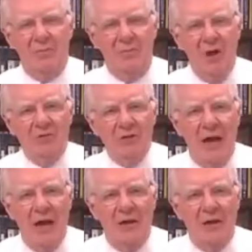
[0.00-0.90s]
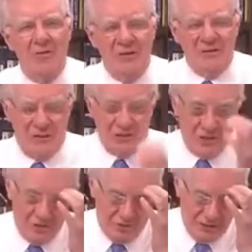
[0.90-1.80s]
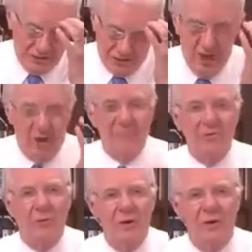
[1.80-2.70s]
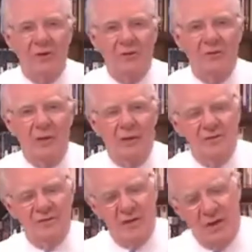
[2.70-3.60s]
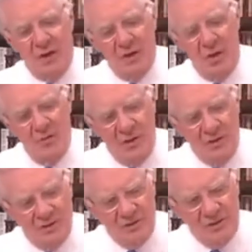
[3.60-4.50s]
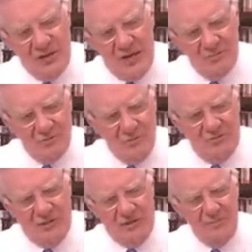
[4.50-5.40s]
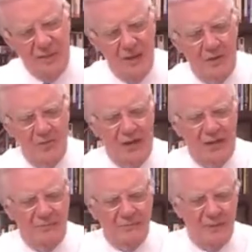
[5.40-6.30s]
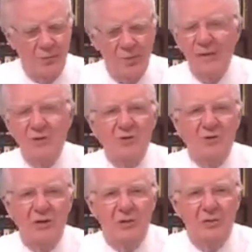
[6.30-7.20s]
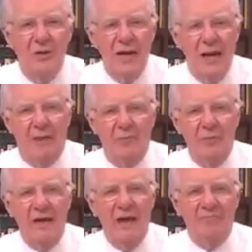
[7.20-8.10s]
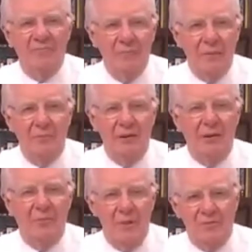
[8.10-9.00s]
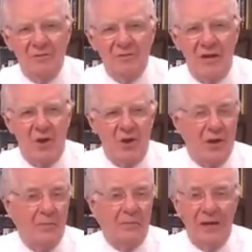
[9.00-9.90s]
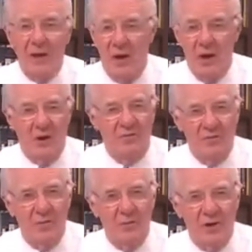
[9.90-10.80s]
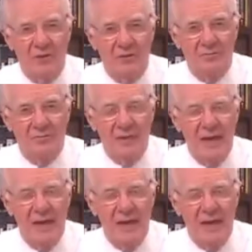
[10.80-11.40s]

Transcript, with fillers: The Procter Gallagher Institute is all over the world. You see my globe here? It just keeps moving. Well, we do too. And we have people that represent our company all over the world.